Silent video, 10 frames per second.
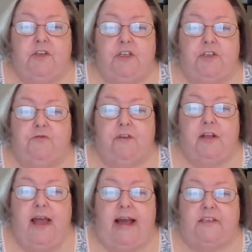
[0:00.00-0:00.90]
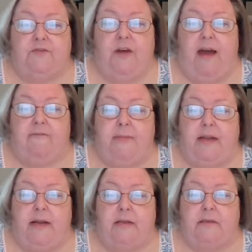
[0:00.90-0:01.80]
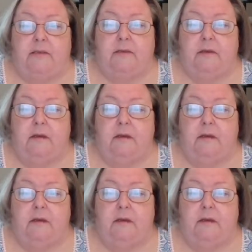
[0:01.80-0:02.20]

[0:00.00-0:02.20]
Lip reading: just for the last 5 minutes.